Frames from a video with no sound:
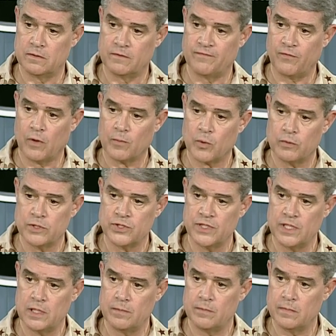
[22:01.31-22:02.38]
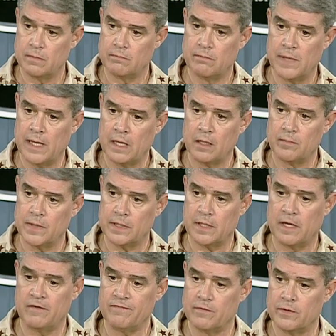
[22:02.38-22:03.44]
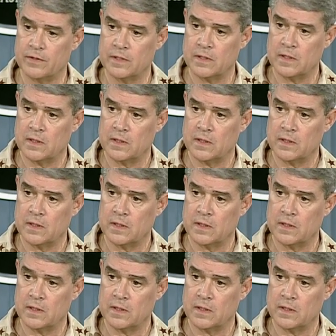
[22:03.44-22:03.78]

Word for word: the former regime element effort